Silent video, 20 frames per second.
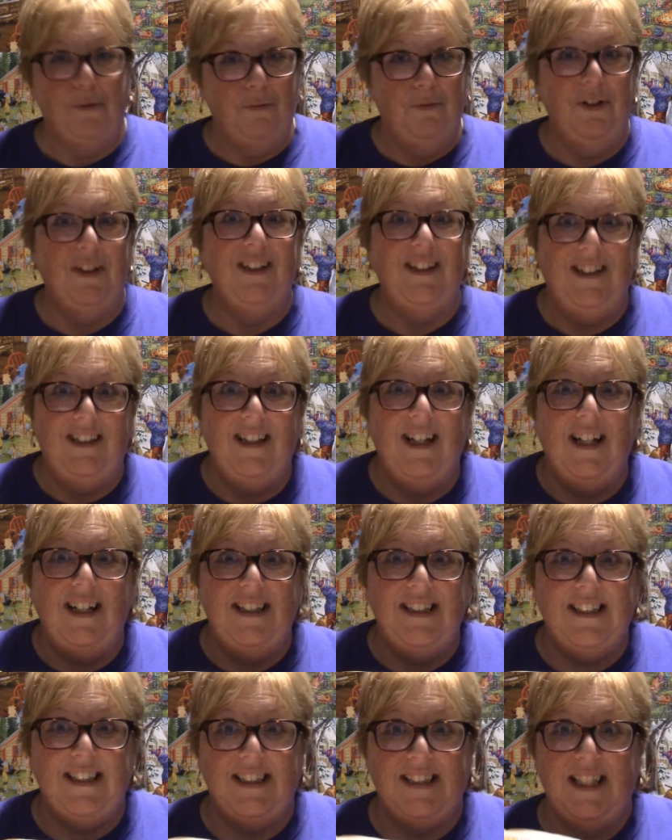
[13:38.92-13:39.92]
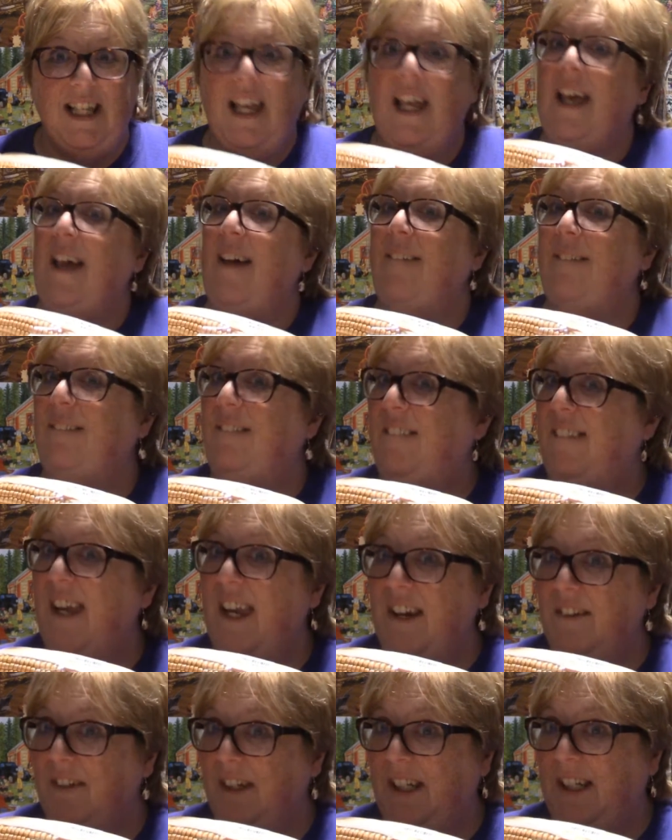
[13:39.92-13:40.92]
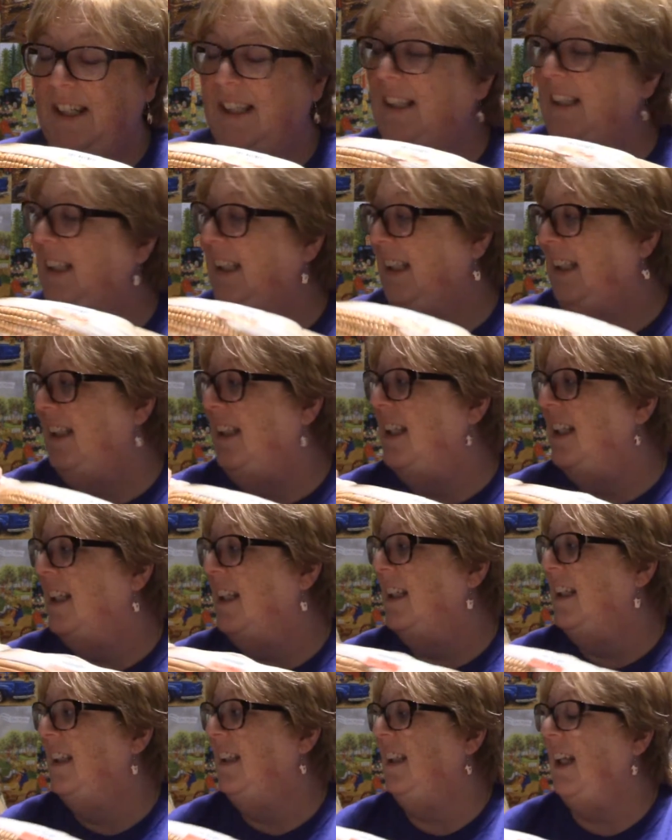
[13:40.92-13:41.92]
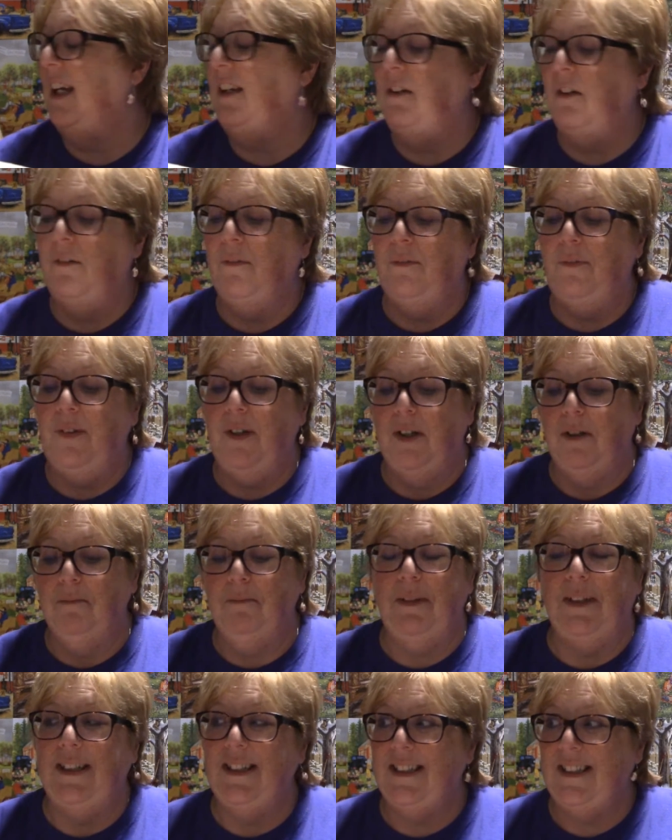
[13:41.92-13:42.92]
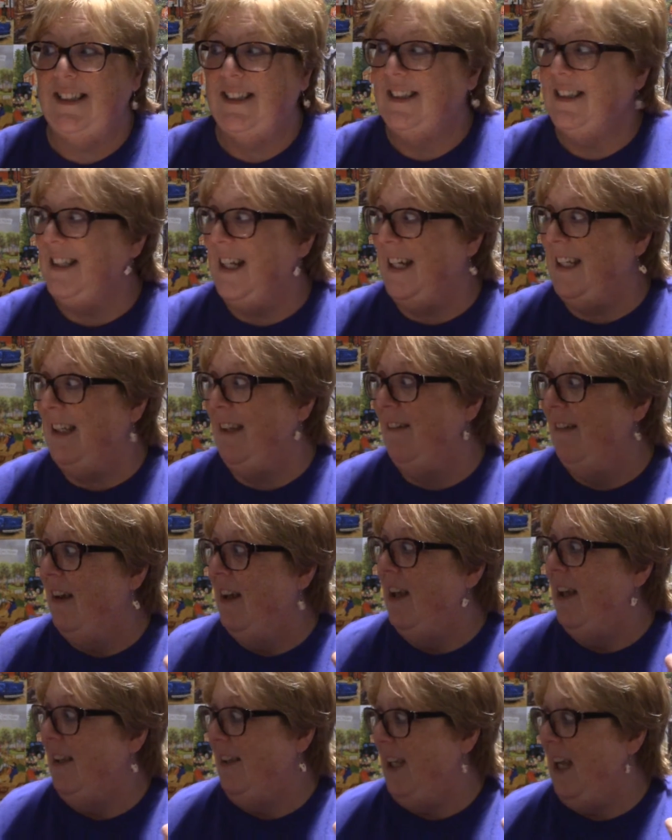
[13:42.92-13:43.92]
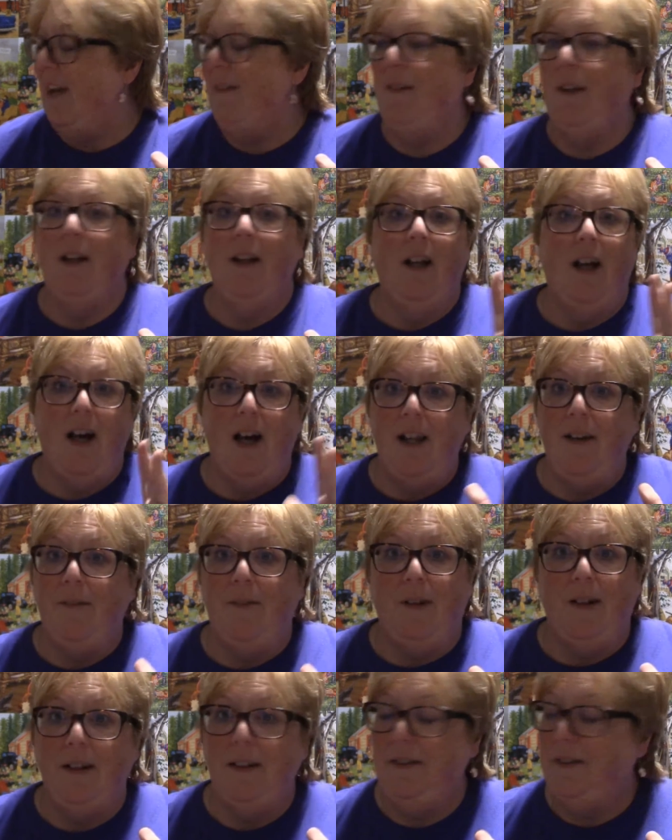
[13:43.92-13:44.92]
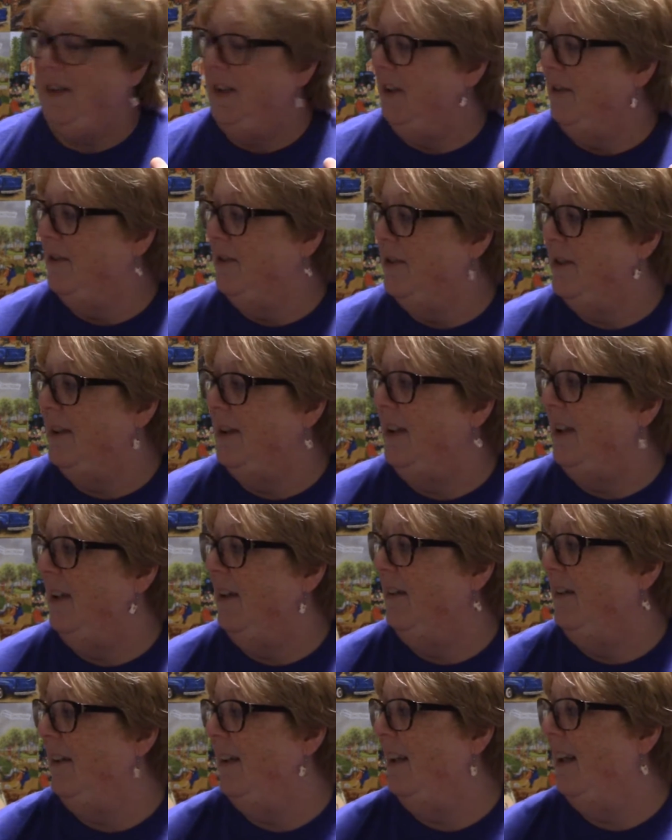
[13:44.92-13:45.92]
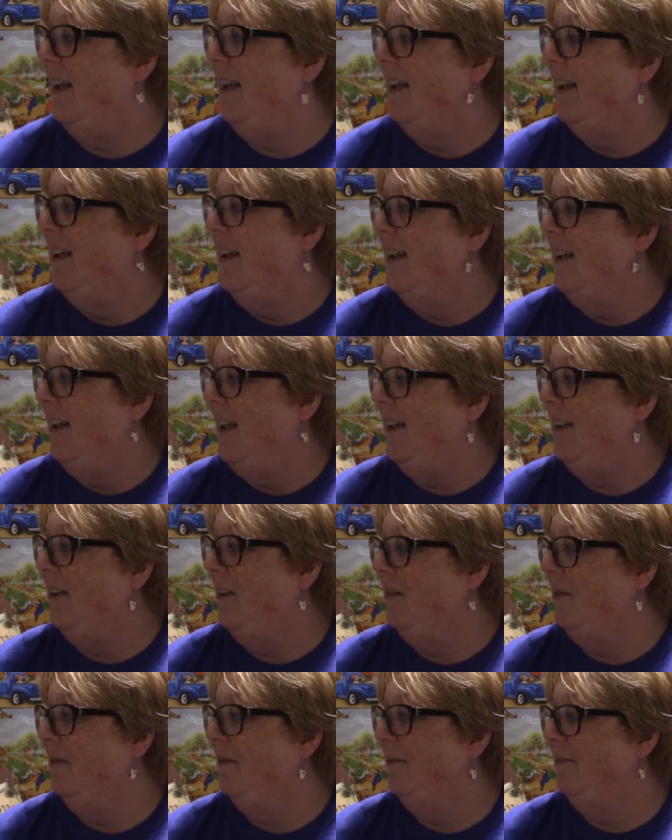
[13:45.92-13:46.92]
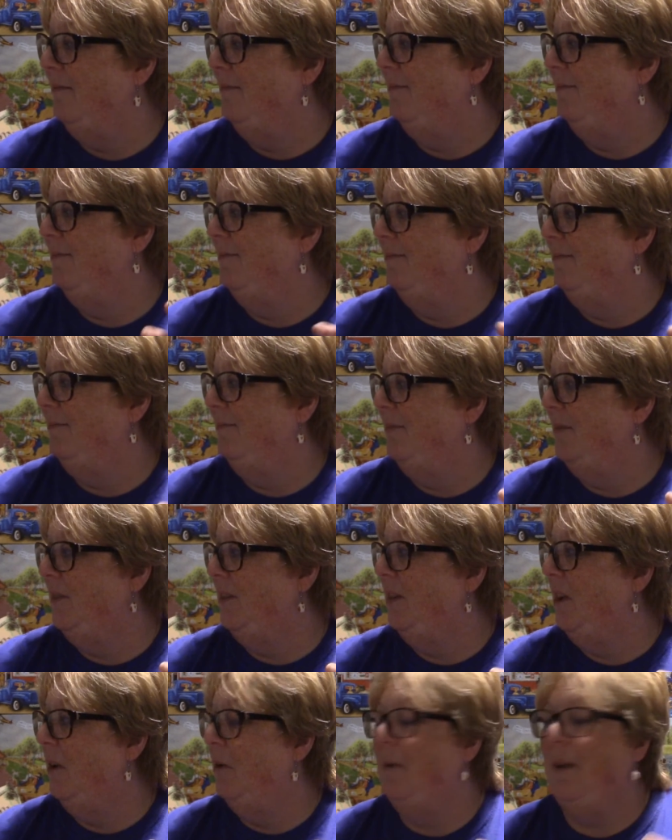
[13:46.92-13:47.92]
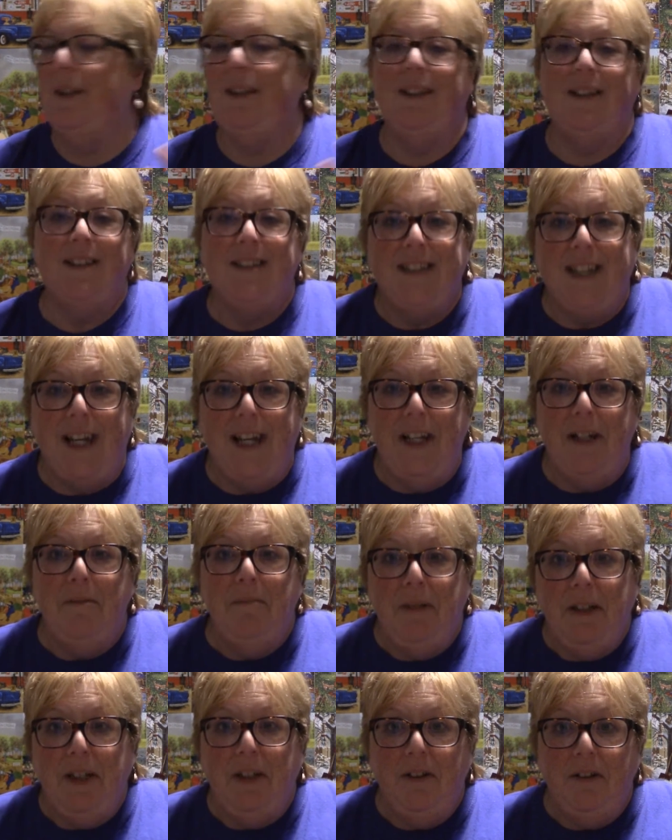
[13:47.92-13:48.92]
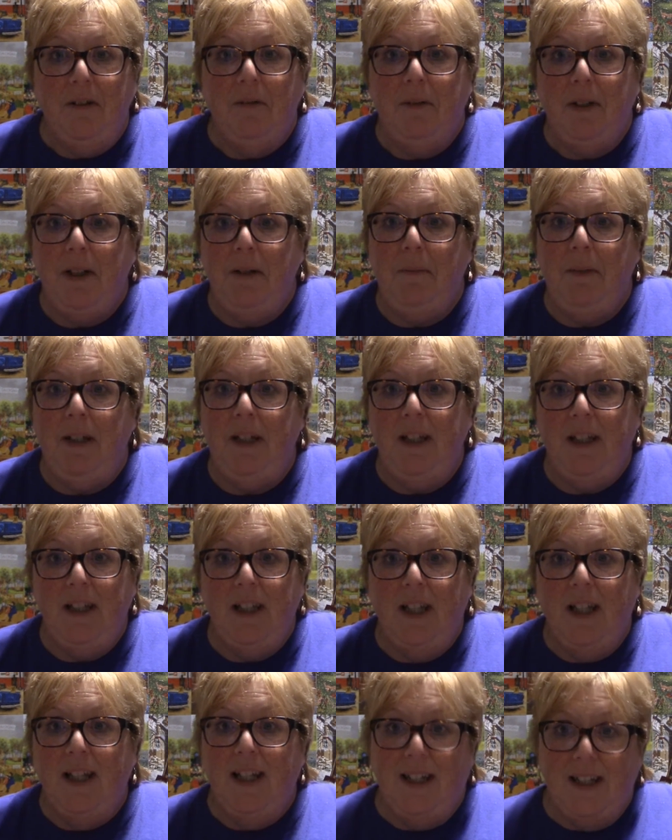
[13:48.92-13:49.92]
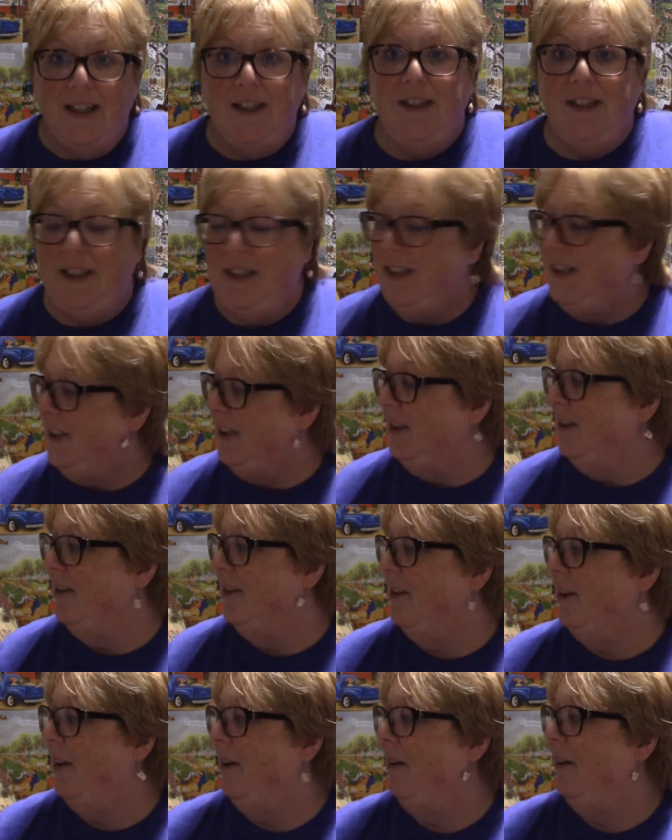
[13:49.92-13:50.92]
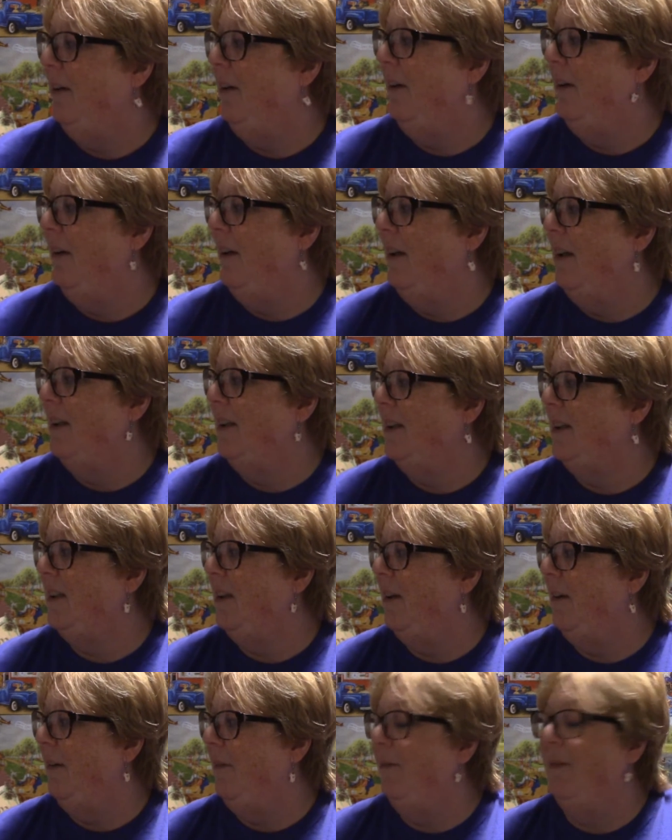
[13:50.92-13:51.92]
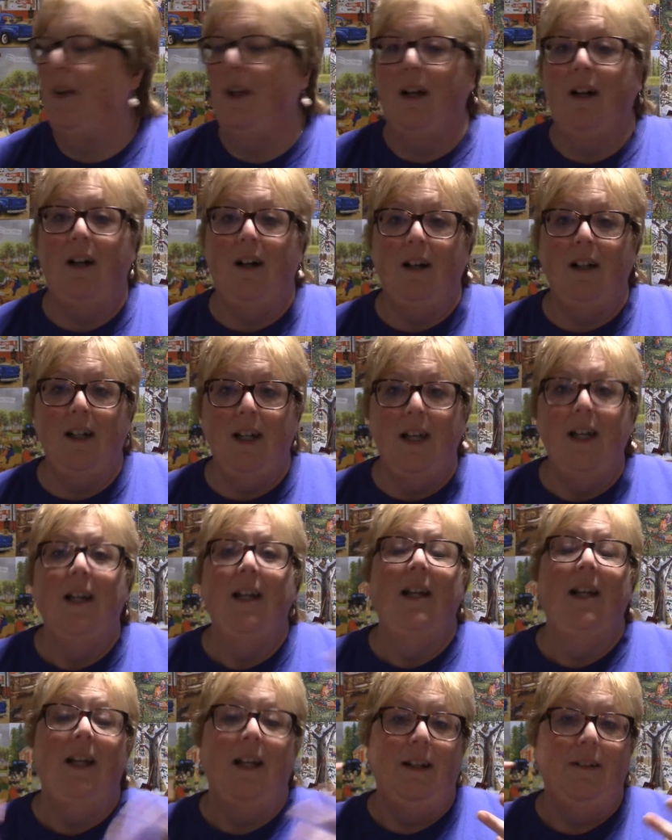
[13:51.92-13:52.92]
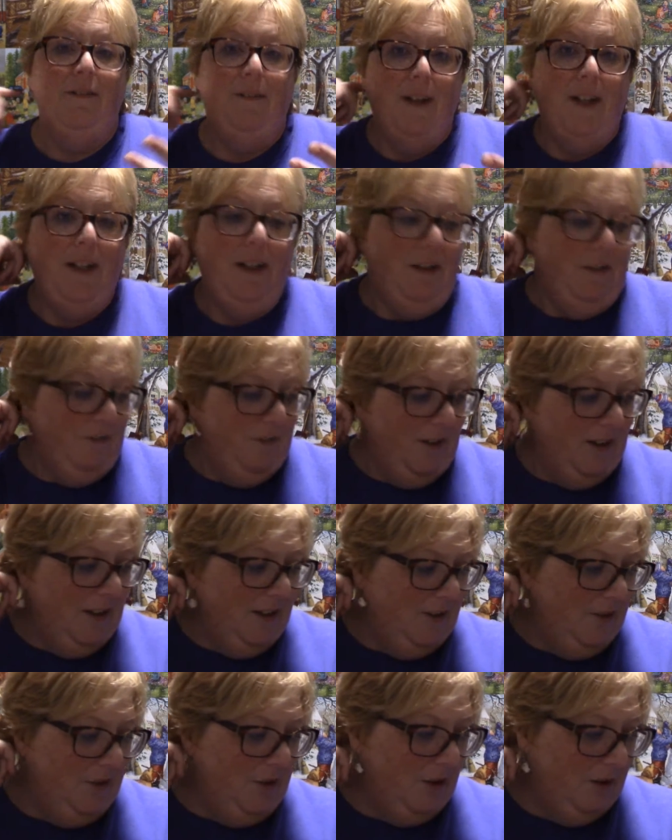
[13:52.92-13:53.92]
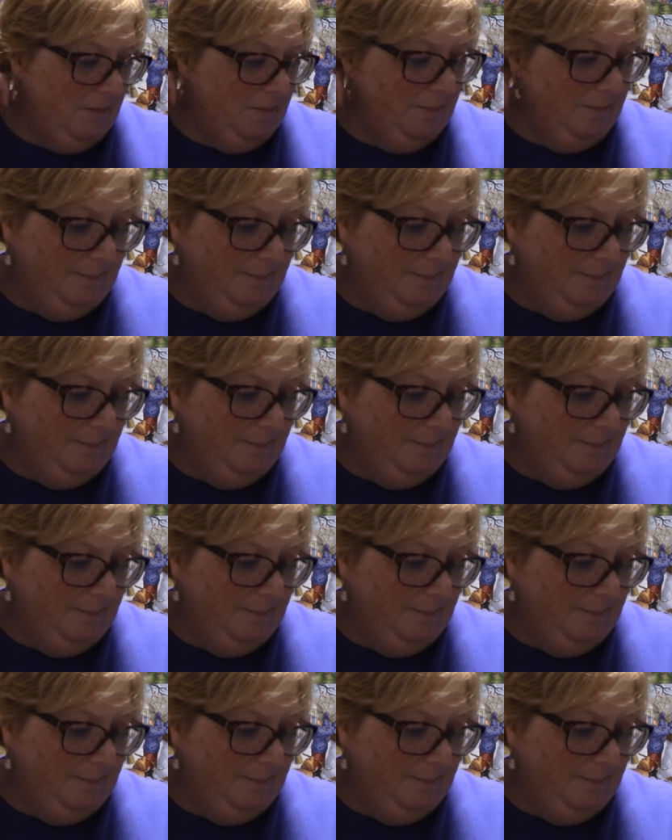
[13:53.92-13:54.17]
really nice, very clean. I don't film because it's kind of, they have a lot of volunteers in there, and I don't know what they'll say to me, you know what I mean? It's easier to vlog in Value Village.